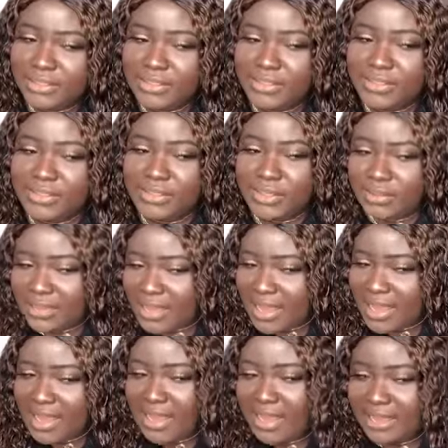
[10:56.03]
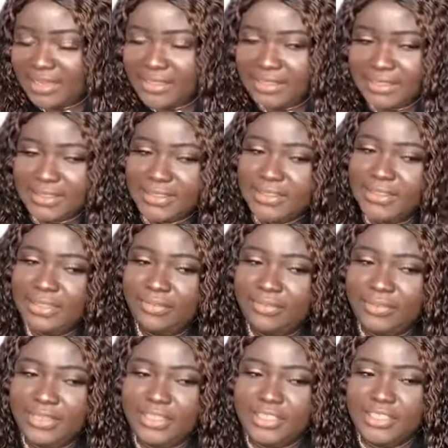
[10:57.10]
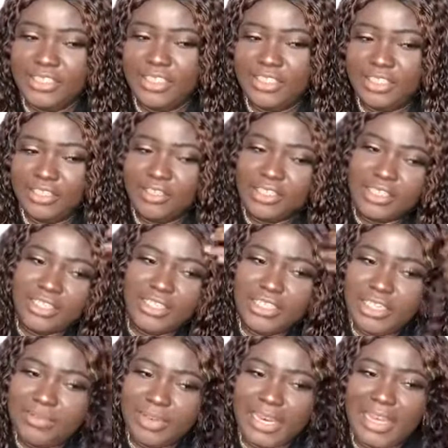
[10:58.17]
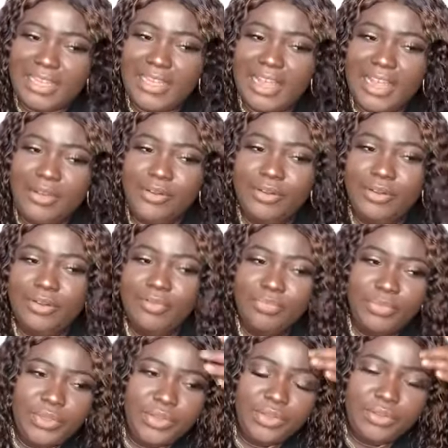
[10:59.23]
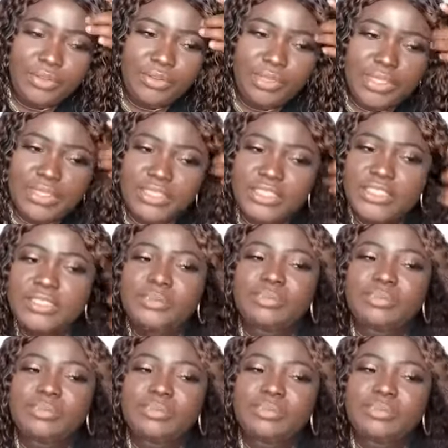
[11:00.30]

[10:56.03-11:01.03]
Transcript: So yeah, this is the finished look. You can leave it like that, or you can just